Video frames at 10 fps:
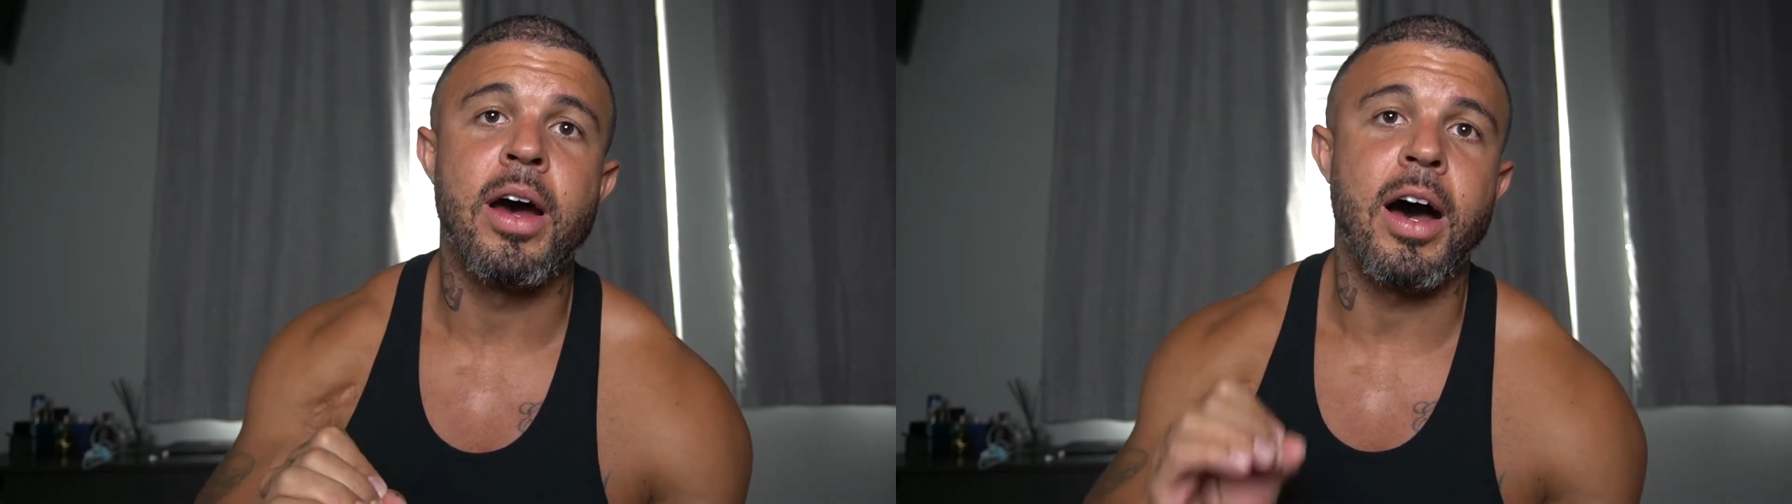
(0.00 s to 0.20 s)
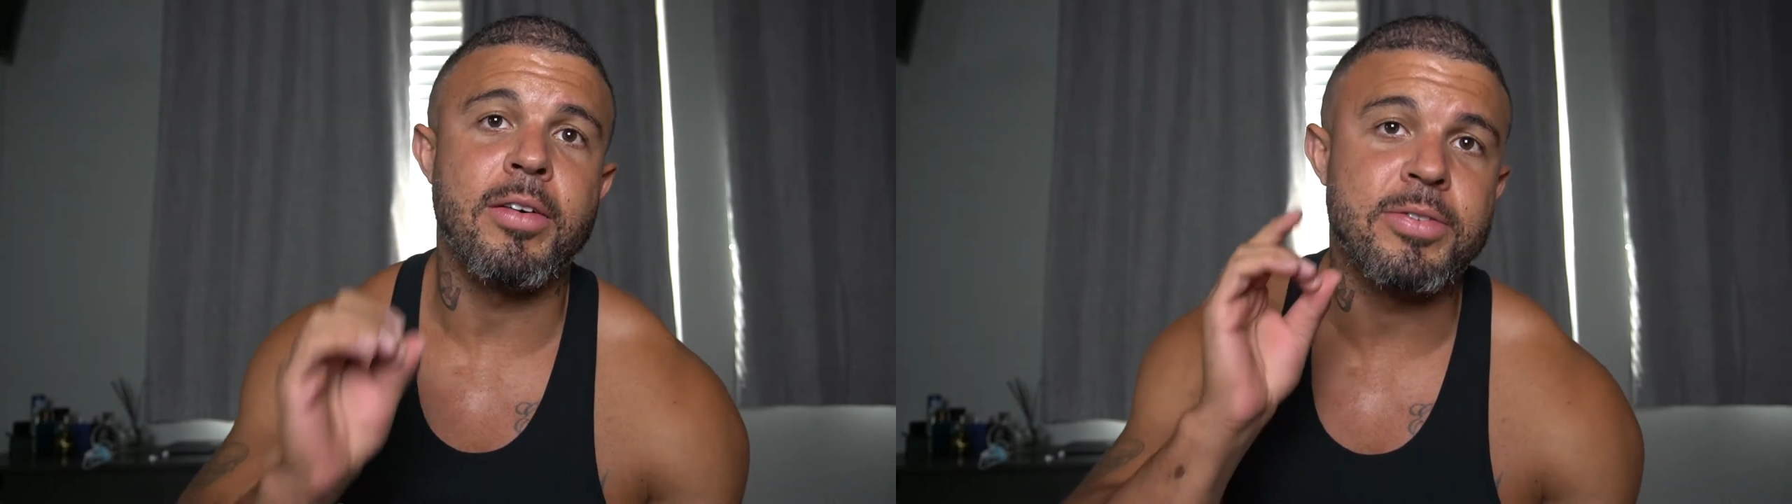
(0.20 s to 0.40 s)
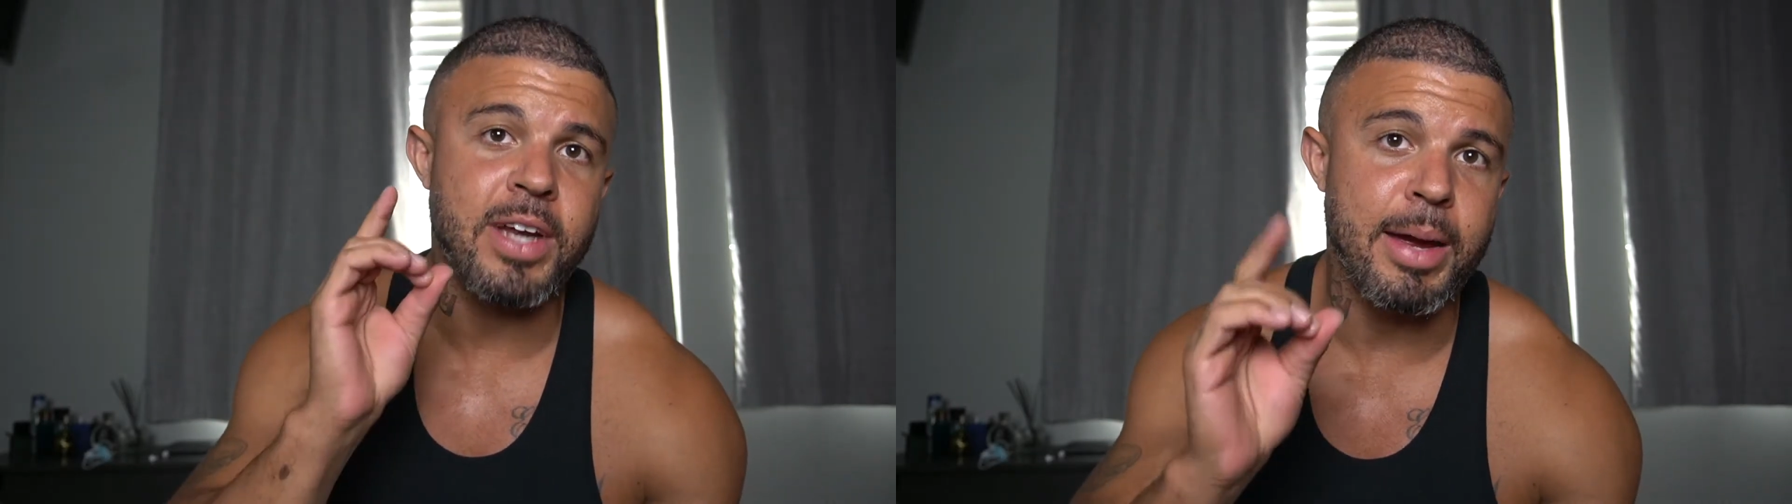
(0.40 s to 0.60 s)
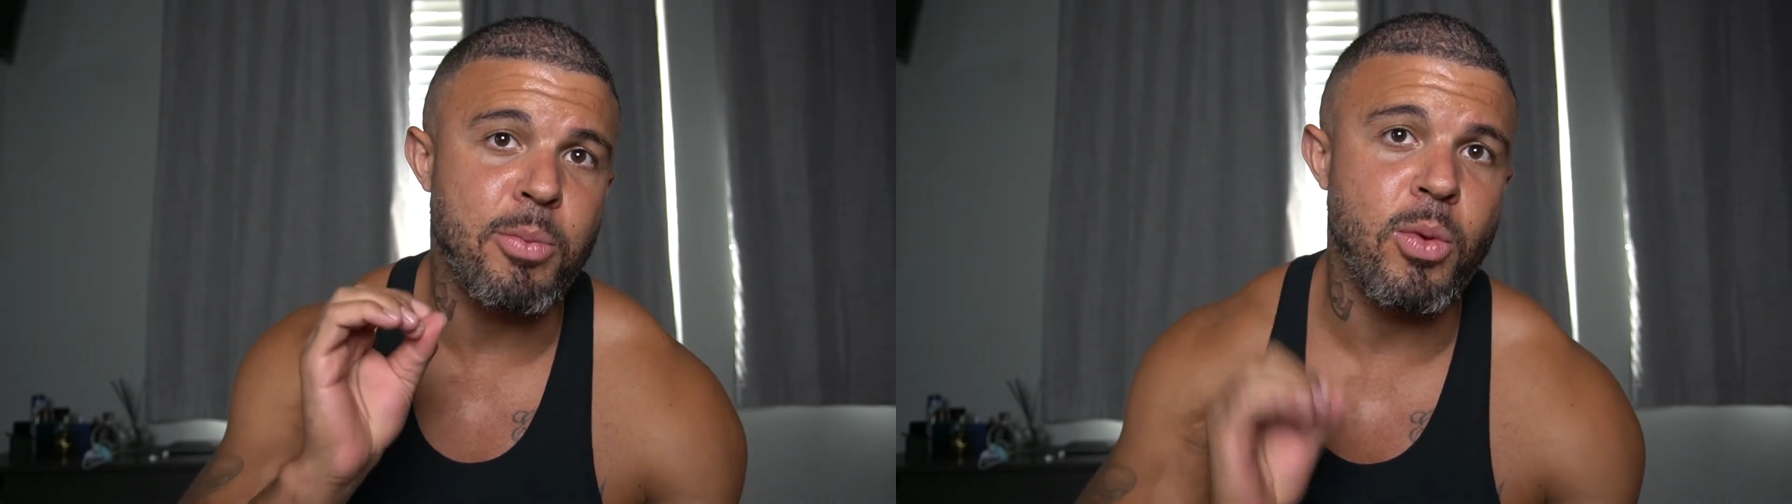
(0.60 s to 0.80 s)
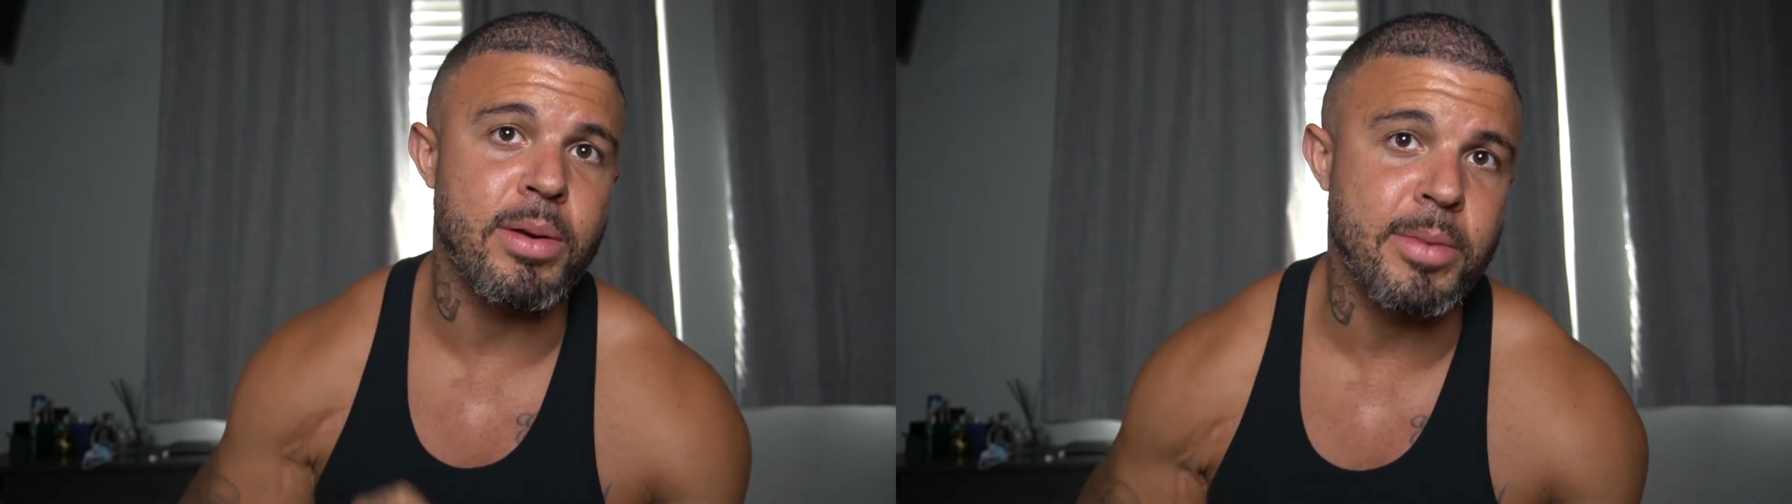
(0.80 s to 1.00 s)
of type
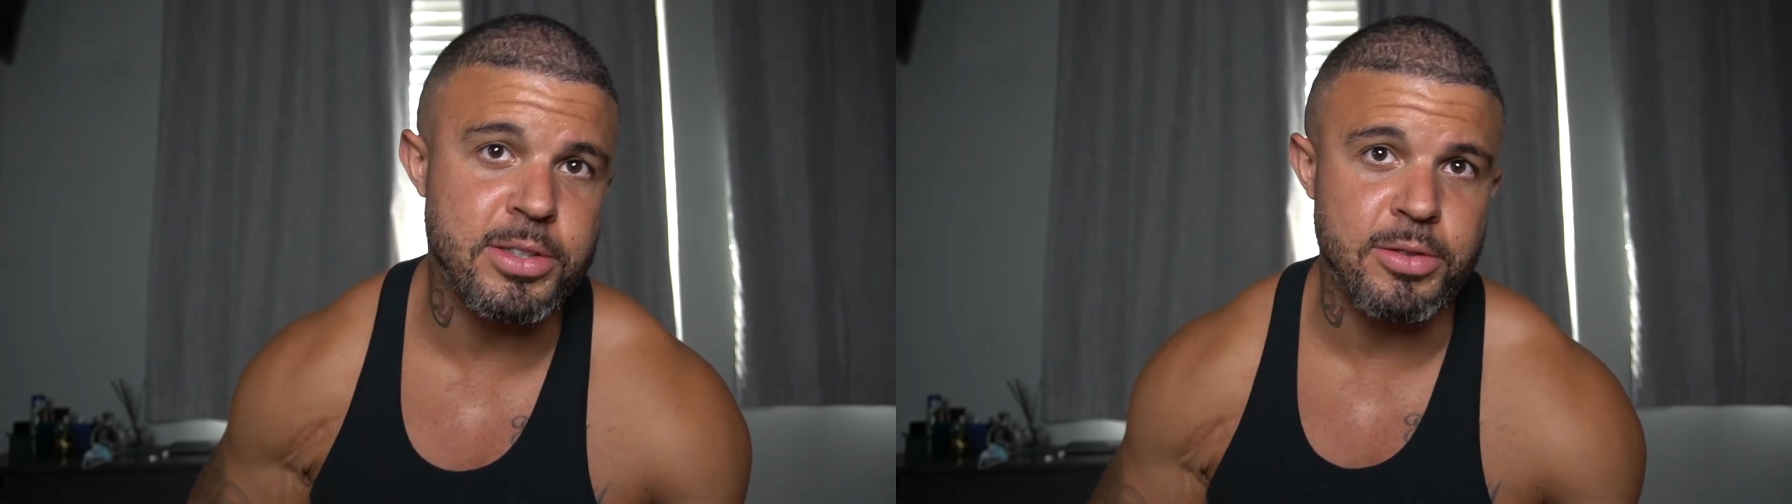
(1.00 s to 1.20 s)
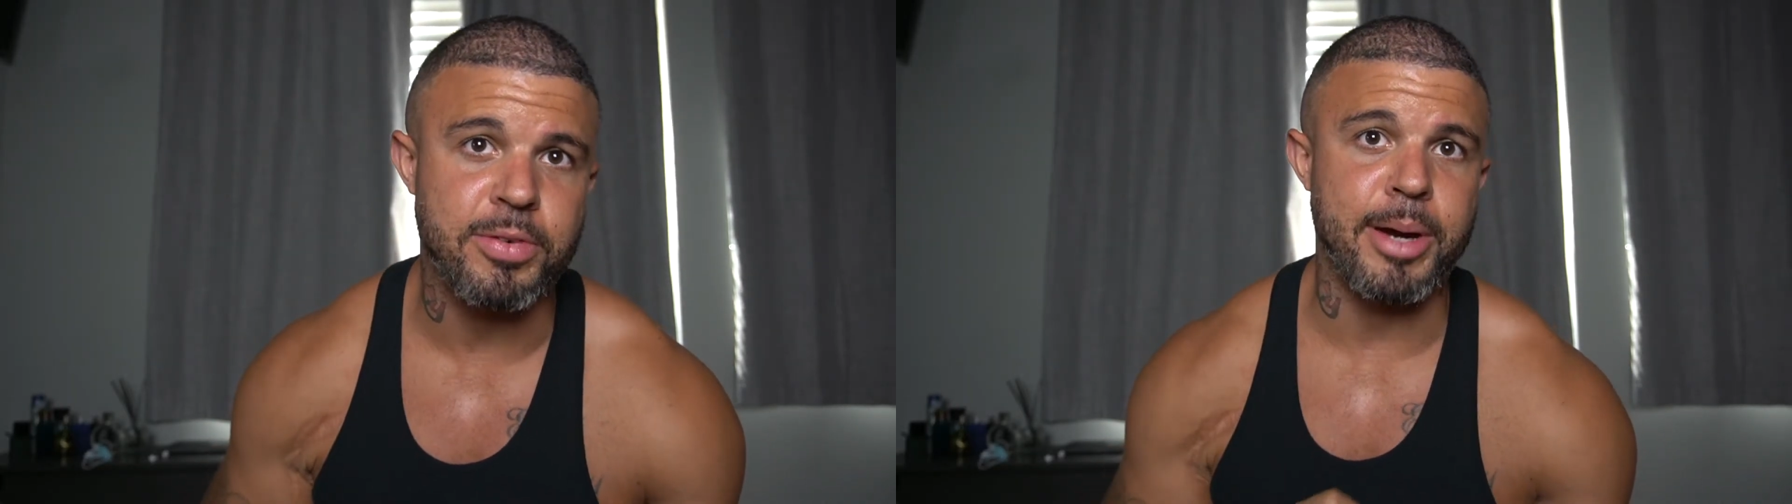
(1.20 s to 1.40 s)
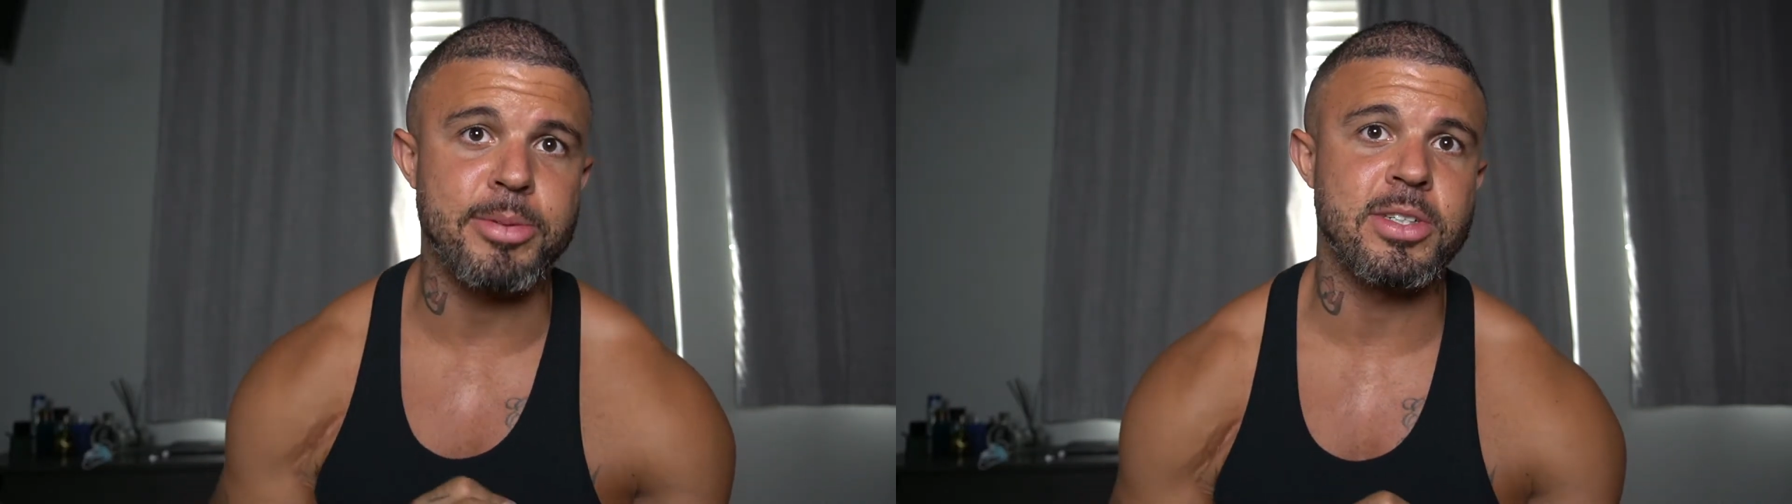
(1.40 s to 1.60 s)
1 muscle fibers